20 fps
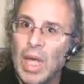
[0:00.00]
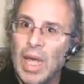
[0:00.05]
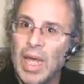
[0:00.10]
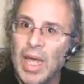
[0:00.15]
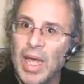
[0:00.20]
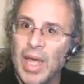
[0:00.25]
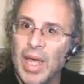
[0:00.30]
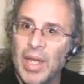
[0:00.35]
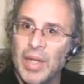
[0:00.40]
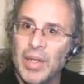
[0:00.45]

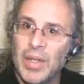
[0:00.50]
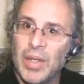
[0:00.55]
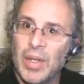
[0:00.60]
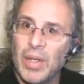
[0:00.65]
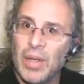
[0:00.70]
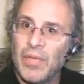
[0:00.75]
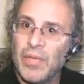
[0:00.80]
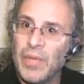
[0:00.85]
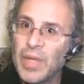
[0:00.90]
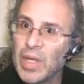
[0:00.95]

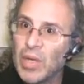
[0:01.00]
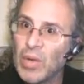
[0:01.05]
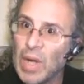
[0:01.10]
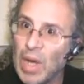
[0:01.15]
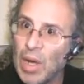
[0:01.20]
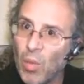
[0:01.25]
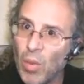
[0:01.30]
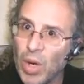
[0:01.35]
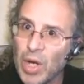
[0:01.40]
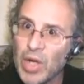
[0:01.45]
and figure
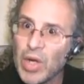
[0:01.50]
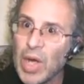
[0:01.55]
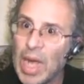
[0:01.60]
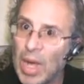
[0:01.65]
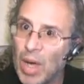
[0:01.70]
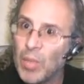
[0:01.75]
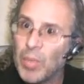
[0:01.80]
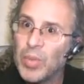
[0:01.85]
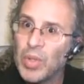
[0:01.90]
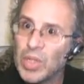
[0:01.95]
out where your
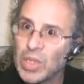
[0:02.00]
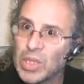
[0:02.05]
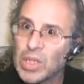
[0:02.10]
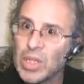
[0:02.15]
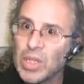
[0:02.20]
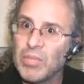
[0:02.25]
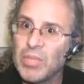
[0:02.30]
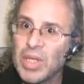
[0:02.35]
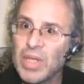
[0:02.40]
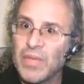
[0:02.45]
output's
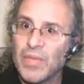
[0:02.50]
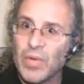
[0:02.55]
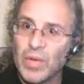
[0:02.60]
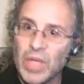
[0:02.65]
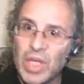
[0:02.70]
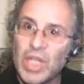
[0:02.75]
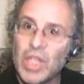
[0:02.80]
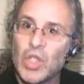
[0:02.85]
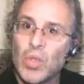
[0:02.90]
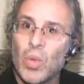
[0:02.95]
going to be for
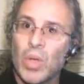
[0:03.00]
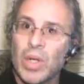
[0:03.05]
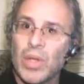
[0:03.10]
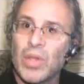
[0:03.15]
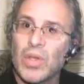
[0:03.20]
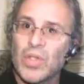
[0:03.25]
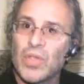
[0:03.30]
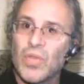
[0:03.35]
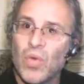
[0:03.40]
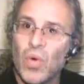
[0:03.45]
each one
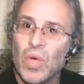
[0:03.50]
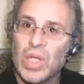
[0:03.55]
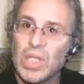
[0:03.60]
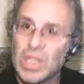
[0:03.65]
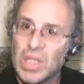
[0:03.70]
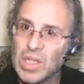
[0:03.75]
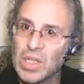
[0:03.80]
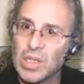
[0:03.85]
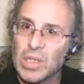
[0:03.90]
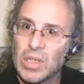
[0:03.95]
of those
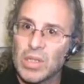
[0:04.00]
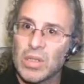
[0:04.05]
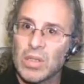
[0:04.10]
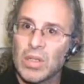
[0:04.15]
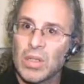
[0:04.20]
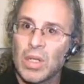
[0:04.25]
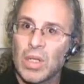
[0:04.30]
voices.